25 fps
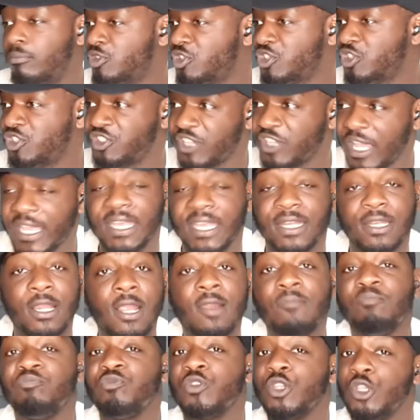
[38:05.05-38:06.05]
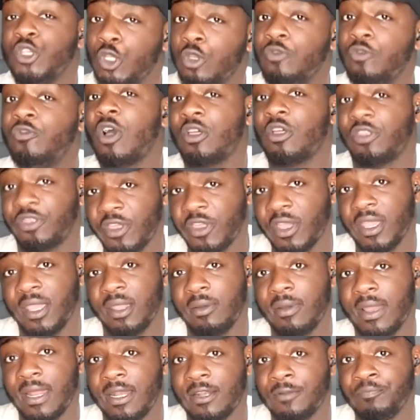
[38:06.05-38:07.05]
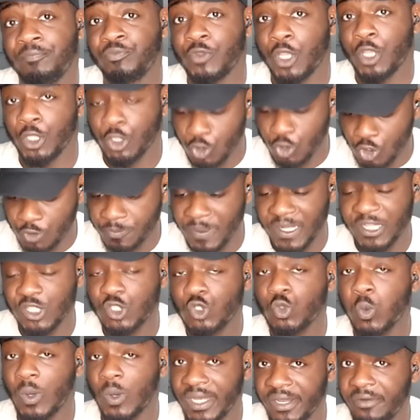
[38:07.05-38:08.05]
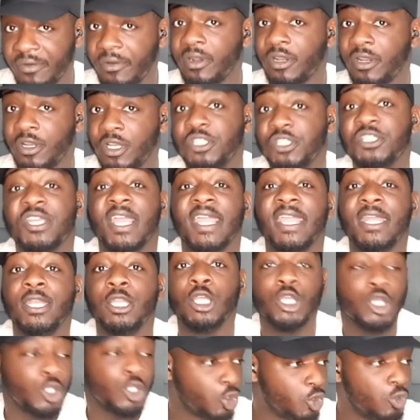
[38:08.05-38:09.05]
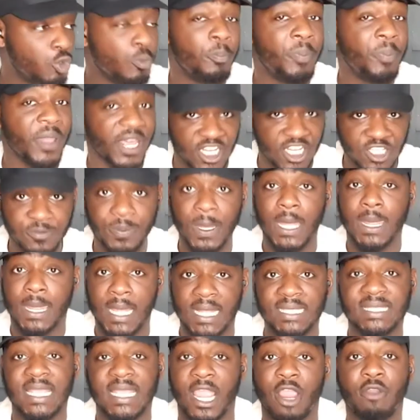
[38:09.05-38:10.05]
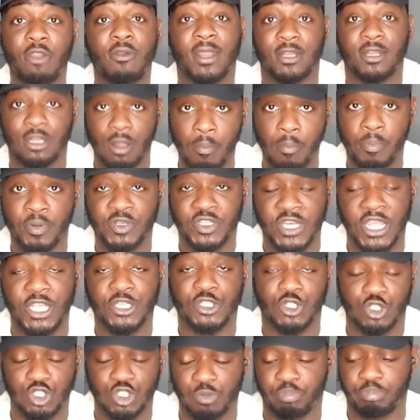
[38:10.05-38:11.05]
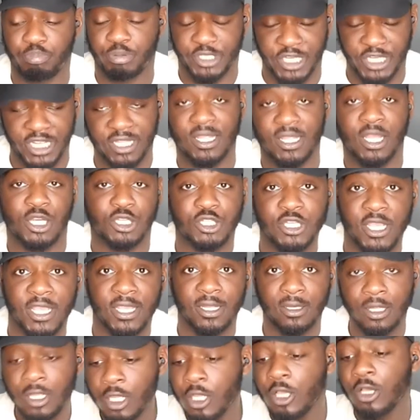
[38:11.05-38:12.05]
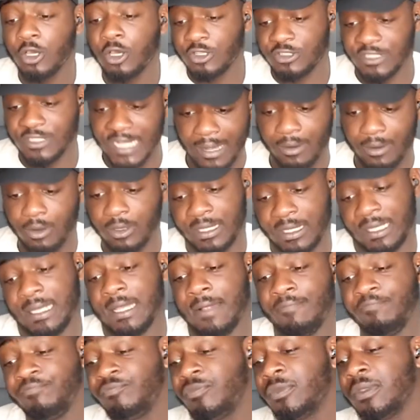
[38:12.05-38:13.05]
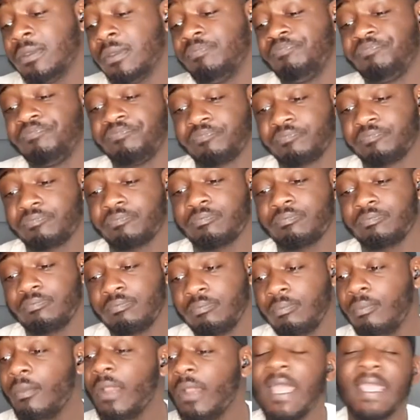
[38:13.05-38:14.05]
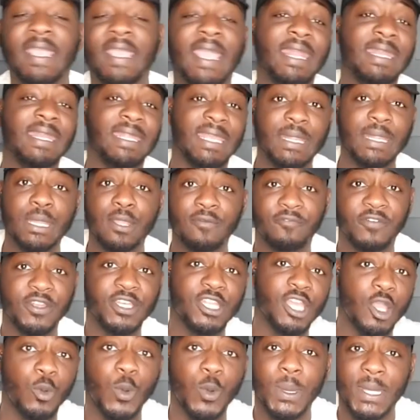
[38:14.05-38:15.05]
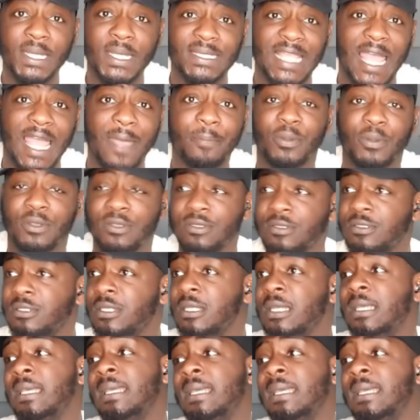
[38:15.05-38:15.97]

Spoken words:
just saying, you've got 30 grand and you spent 20 grand on the chain, you better spend that 10 grand on protection to protect that chain. Because now look at you. Again, in the video when this happens,